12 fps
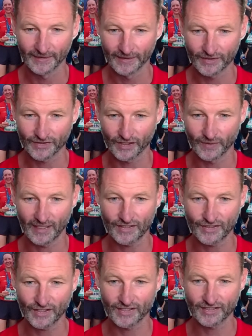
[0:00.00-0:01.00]
So
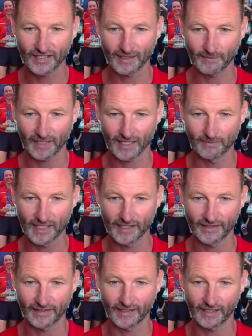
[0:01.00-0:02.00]
as you can see, I'm going to come
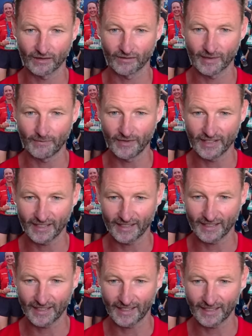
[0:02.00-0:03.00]
down and grab the
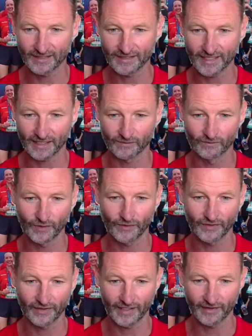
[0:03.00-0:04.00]
exact route
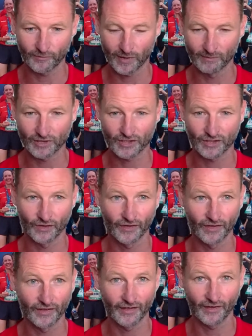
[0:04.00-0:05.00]
that they've published
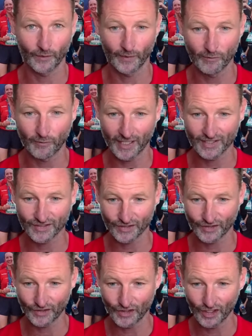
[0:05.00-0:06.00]
on the web page,
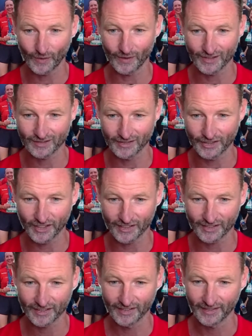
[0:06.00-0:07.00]
so you know it's legit.